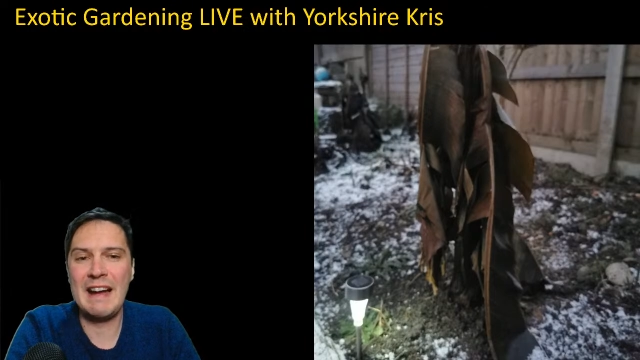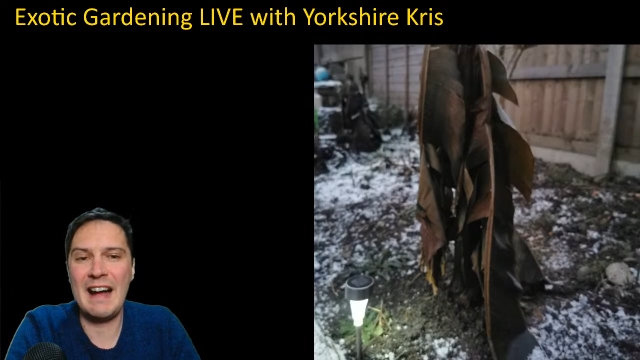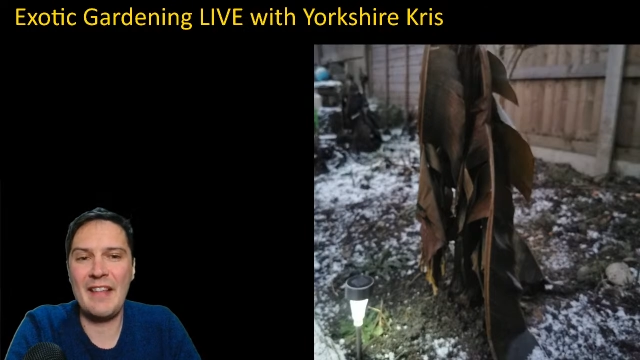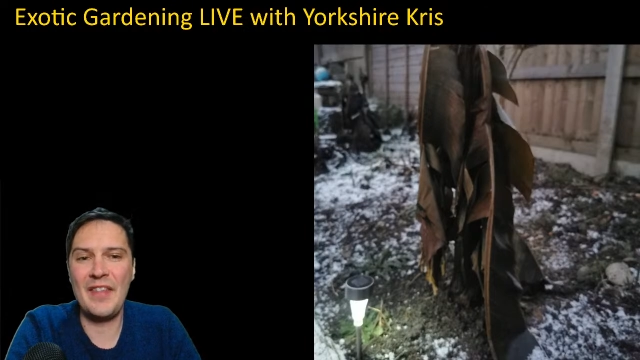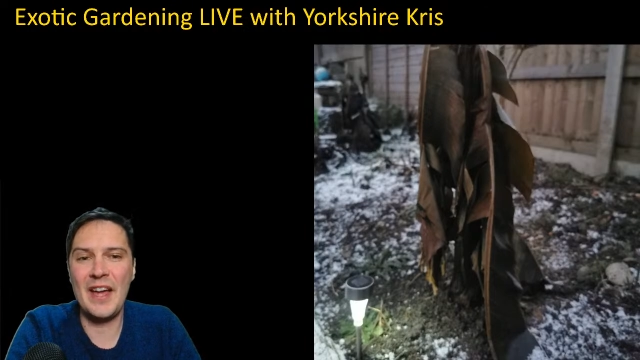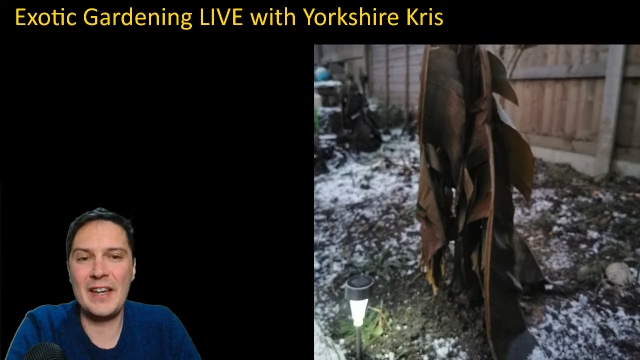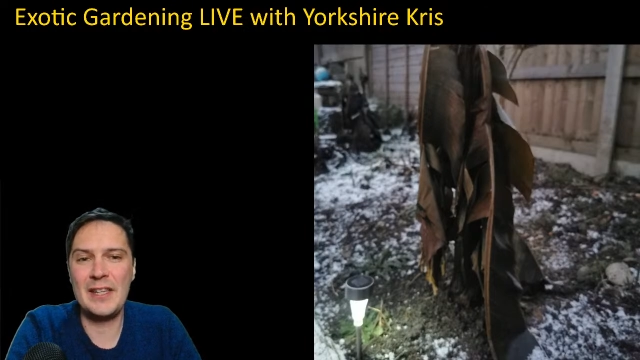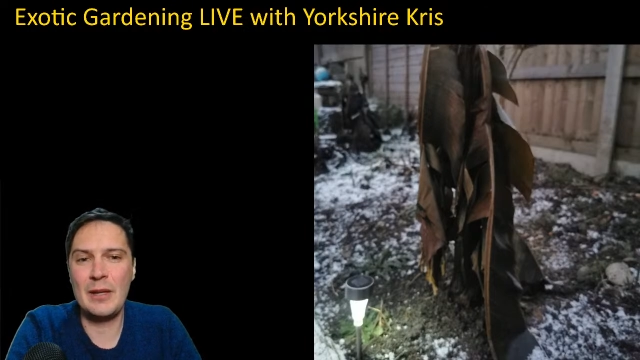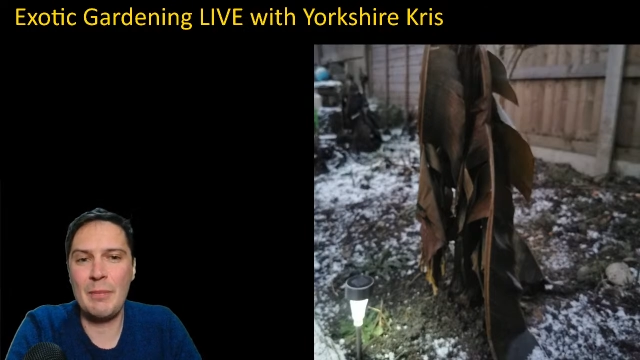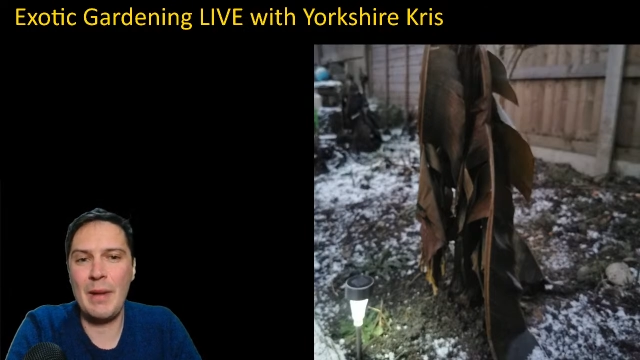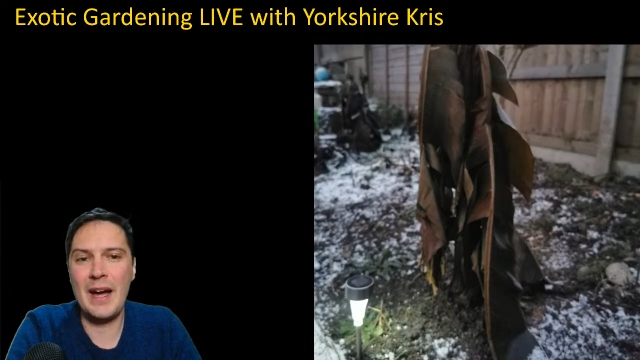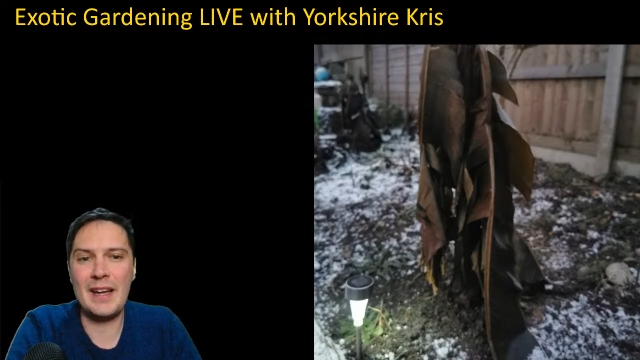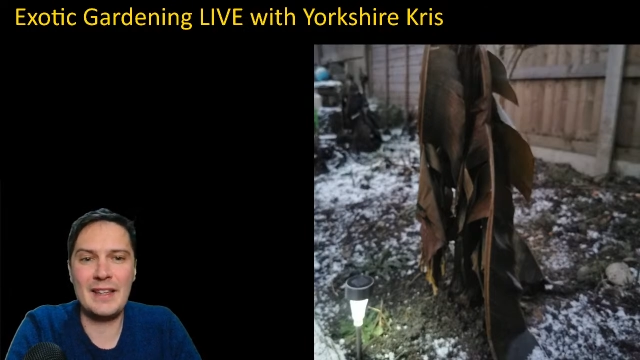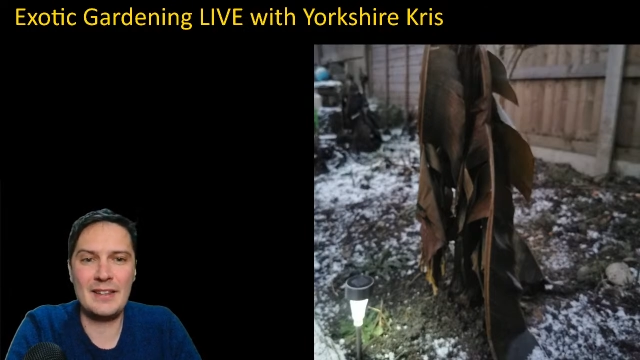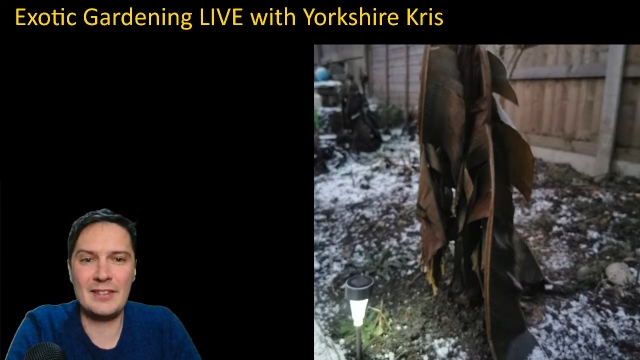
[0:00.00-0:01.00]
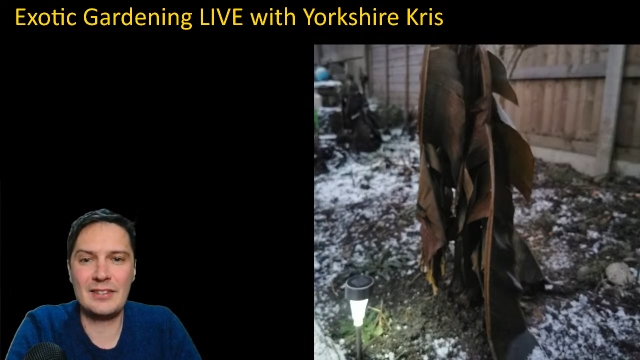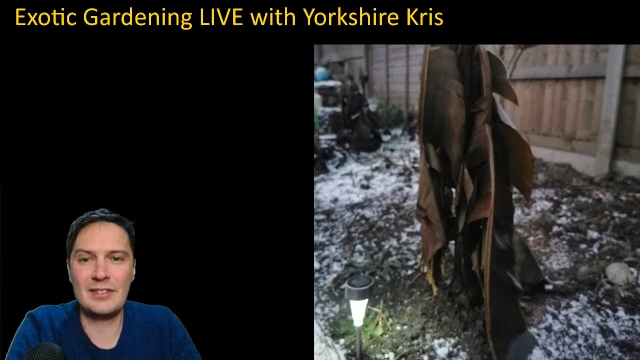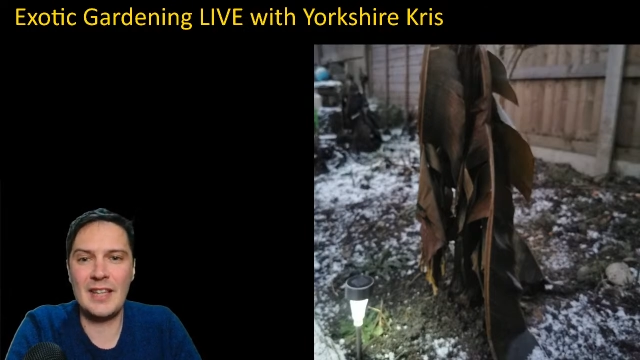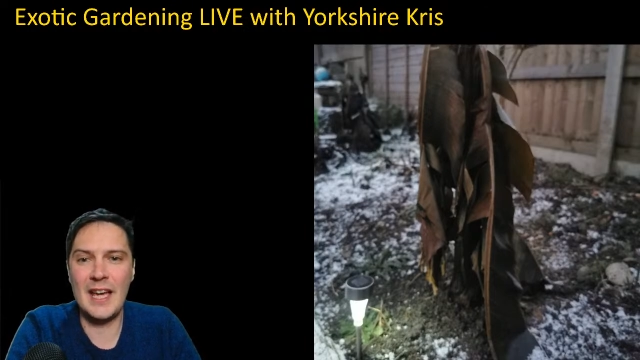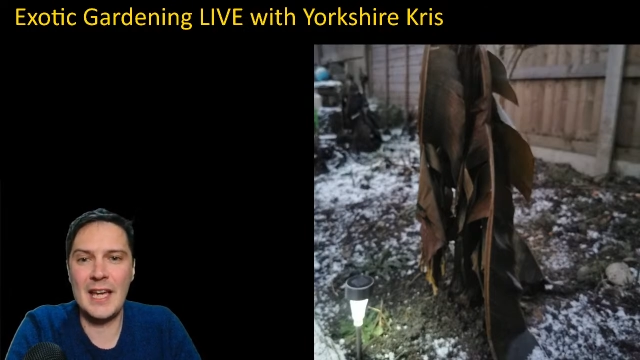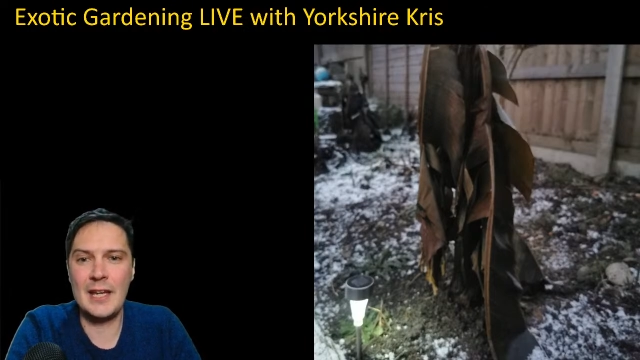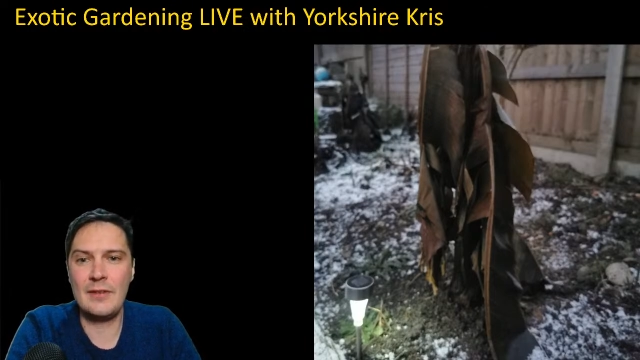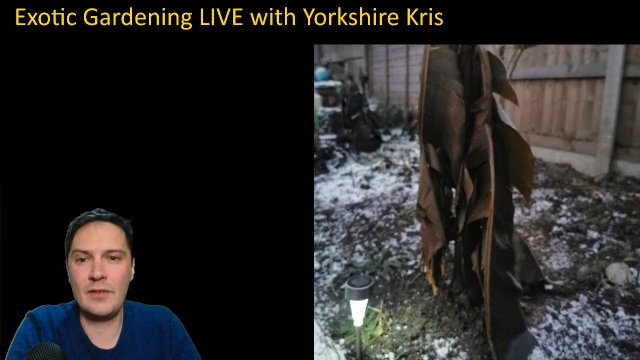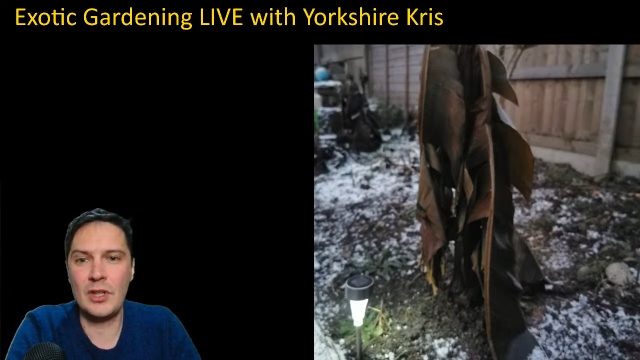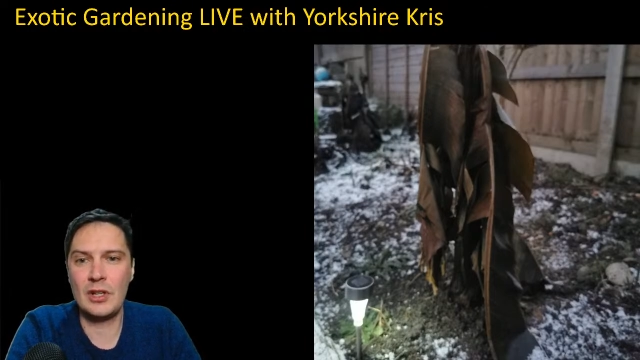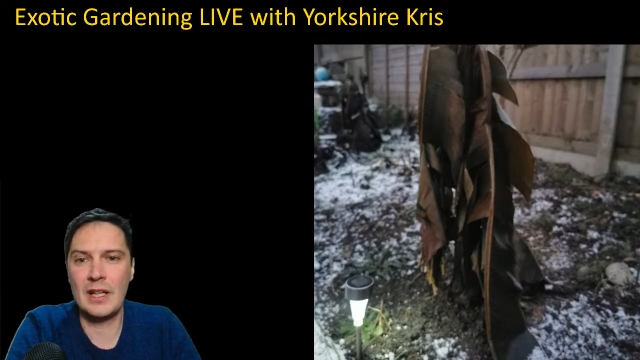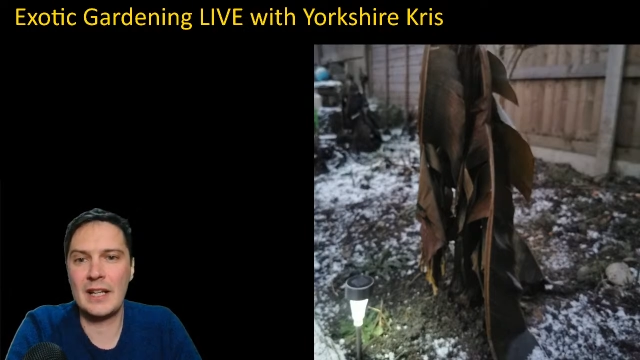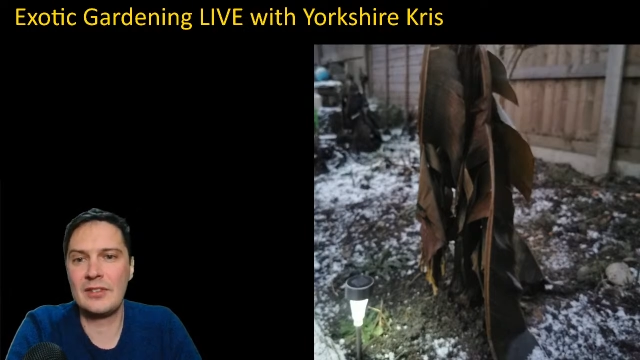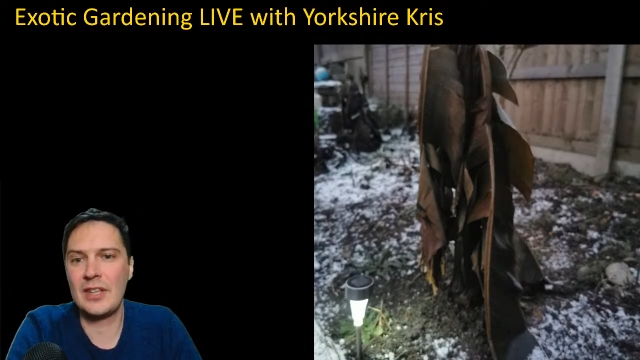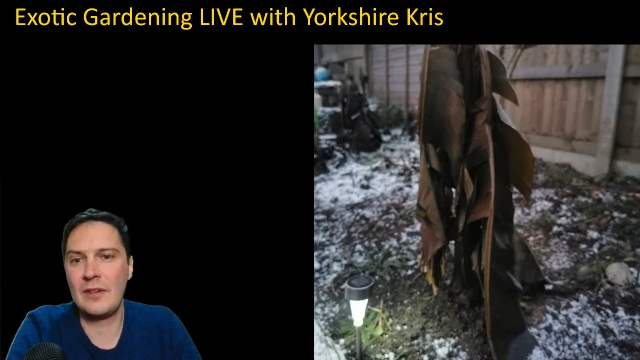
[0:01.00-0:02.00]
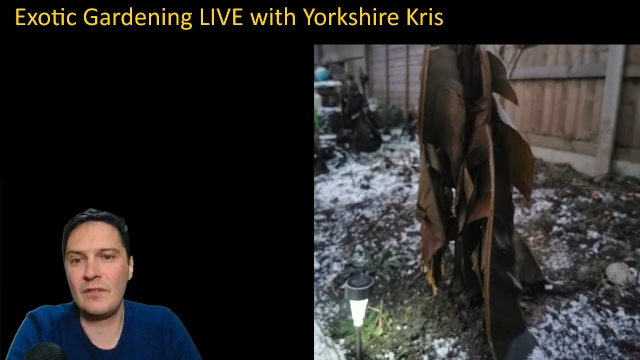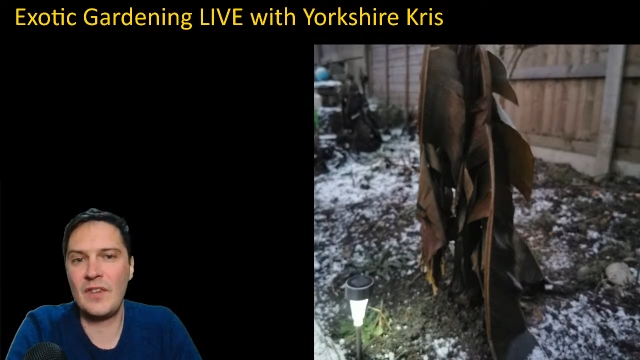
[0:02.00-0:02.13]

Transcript: And then you might save, like I said,